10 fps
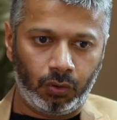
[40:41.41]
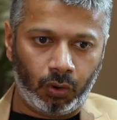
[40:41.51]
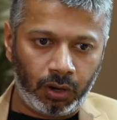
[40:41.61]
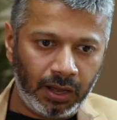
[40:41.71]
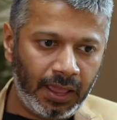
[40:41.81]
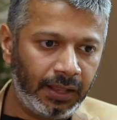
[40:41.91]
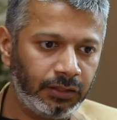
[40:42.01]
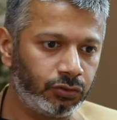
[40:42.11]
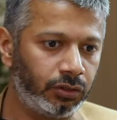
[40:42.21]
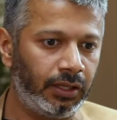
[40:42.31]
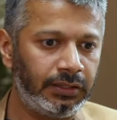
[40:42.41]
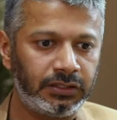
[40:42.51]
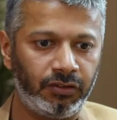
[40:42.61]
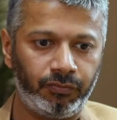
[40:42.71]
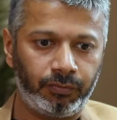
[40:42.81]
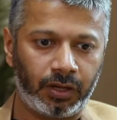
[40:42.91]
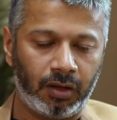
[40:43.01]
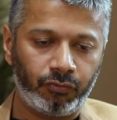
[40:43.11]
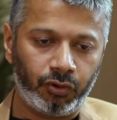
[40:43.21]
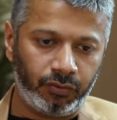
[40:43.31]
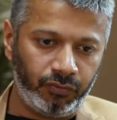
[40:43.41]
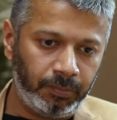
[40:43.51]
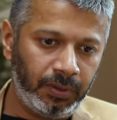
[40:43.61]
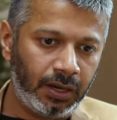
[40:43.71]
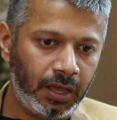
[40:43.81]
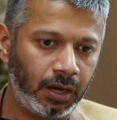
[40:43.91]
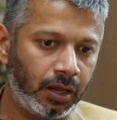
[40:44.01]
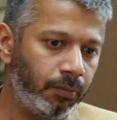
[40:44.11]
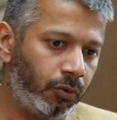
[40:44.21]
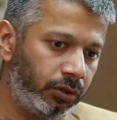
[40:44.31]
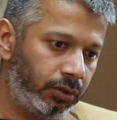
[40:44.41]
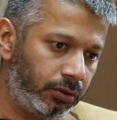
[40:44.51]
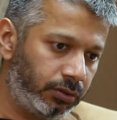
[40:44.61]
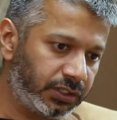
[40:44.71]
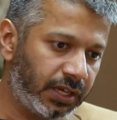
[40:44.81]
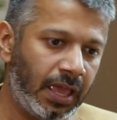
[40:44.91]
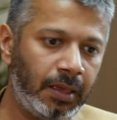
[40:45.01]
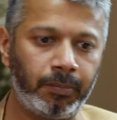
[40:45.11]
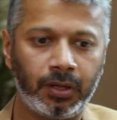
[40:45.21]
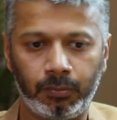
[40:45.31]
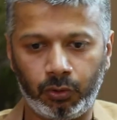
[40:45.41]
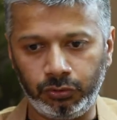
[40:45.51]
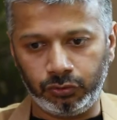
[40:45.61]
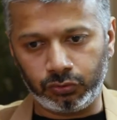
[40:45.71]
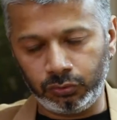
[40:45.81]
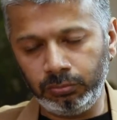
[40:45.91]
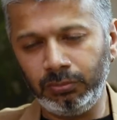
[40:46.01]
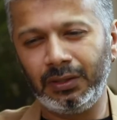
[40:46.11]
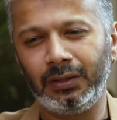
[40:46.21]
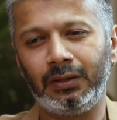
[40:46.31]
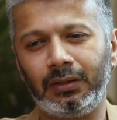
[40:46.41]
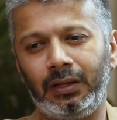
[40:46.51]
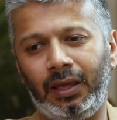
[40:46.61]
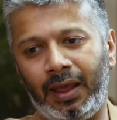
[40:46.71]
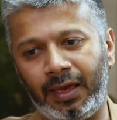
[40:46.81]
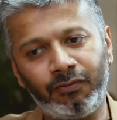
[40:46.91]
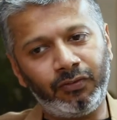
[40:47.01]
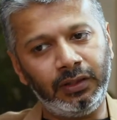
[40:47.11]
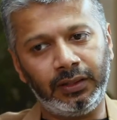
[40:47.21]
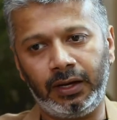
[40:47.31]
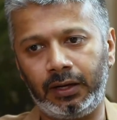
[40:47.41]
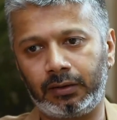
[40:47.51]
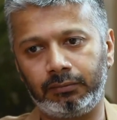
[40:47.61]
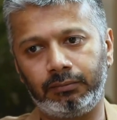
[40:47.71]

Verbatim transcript: online so they'll say come for a webinar come on skype come on zoom and i feel that